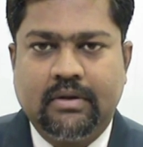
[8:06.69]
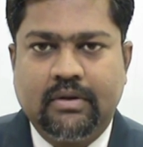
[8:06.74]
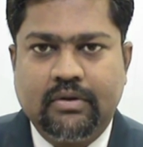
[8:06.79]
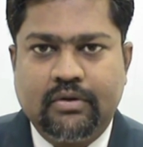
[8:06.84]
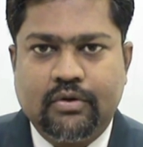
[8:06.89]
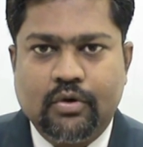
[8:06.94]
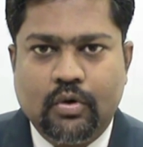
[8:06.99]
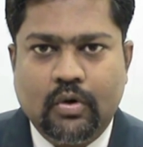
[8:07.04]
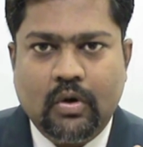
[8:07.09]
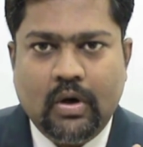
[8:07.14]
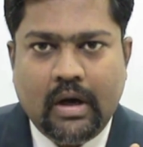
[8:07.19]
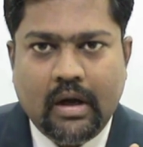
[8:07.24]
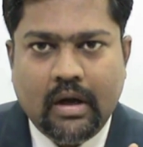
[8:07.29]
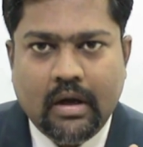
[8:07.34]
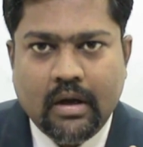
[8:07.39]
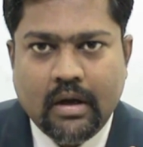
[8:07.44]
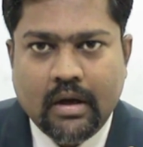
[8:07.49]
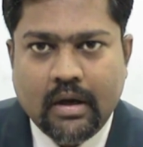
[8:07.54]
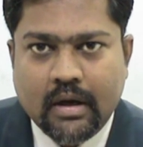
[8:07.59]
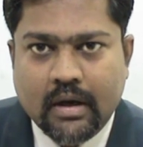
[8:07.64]

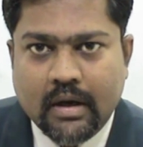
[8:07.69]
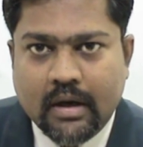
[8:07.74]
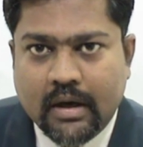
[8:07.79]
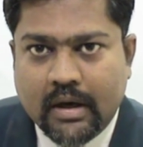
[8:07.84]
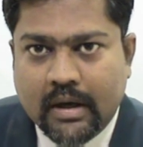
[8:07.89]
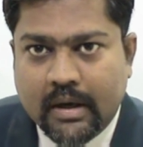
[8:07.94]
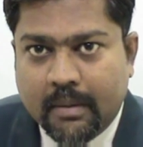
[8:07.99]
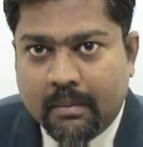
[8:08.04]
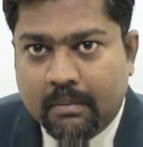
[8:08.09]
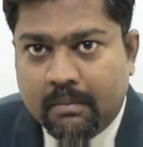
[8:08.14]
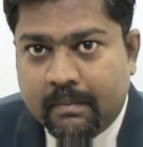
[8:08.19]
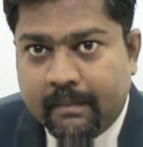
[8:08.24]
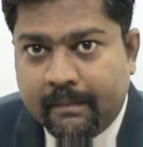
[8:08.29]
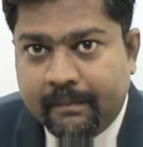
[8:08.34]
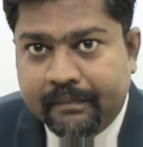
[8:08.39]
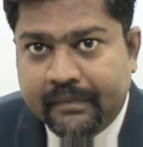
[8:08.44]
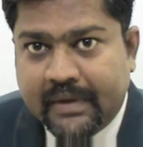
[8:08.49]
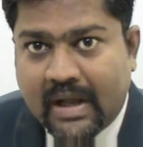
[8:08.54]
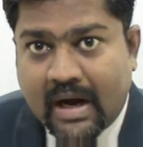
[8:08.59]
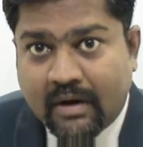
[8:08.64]
So
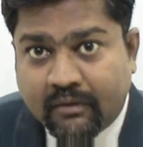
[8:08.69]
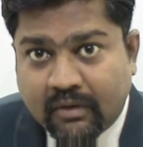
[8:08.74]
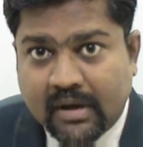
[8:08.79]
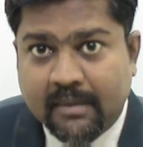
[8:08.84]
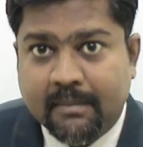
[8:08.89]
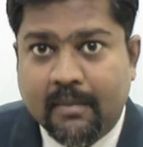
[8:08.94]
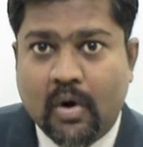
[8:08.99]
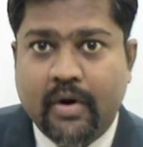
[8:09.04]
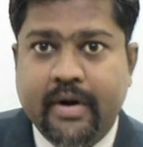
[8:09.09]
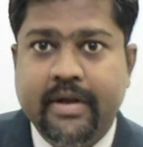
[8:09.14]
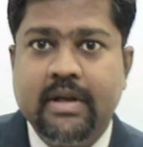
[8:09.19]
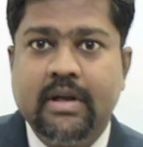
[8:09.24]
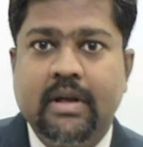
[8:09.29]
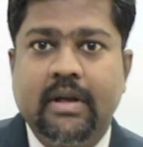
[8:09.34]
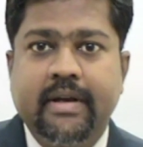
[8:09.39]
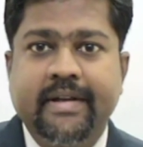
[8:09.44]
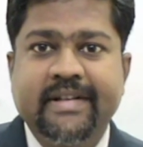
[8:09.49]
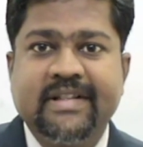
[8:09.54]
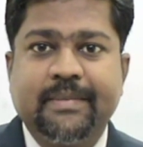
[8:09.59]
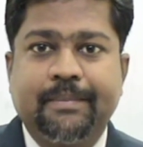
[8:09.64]
our
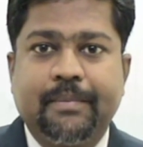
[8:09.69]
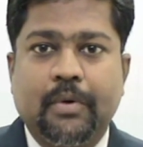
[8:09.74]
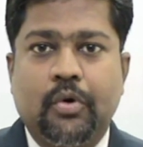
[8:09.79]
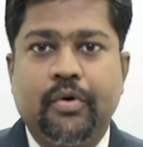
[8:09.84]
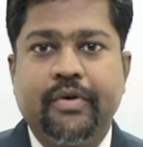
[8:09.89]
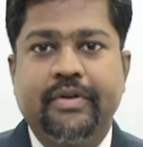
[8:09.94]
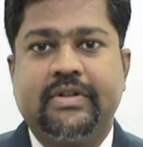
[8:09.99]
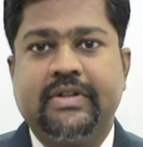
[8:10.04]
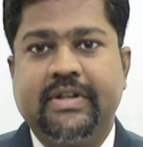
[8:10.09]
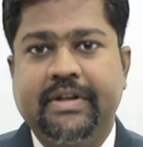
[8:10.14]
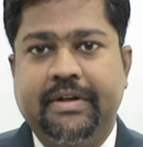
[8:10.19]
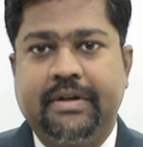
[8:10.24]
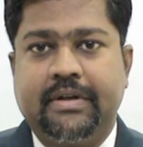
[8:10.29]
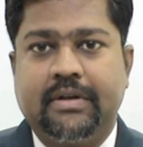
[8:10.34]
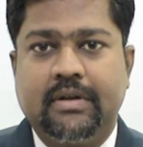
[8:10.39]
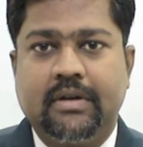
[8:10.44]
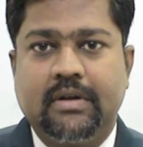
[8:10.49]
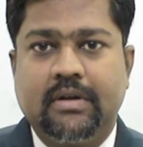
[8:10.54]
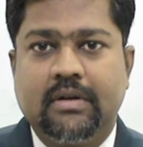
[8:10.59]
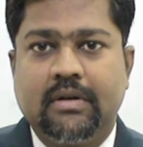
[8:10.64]
body is
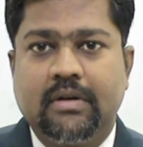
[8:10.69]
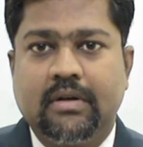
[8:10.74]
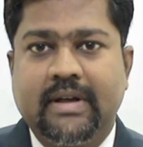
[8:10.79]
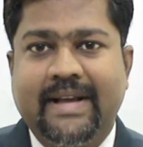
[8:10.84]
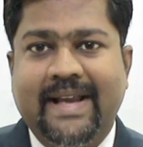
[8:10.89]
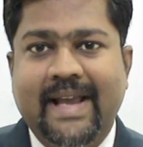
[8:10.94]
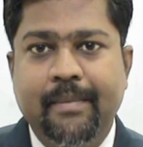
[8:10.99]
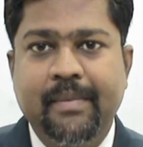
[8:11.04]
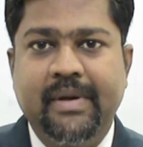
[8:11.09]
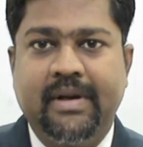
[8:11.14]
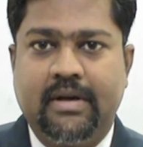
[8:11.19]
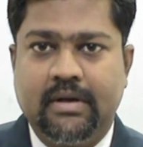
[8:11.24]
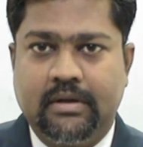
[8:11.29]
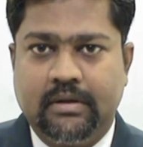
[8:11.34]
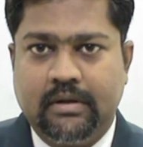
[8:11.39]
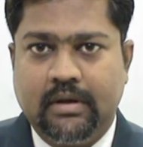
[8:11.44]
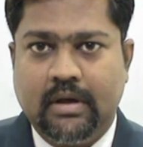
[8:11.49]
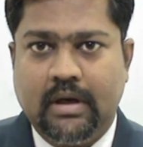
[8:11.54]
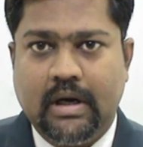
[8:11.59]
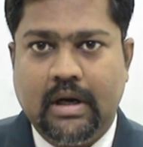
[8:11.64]
producing
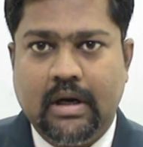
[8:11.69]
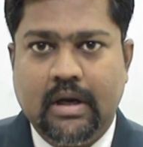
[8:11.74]
chemical,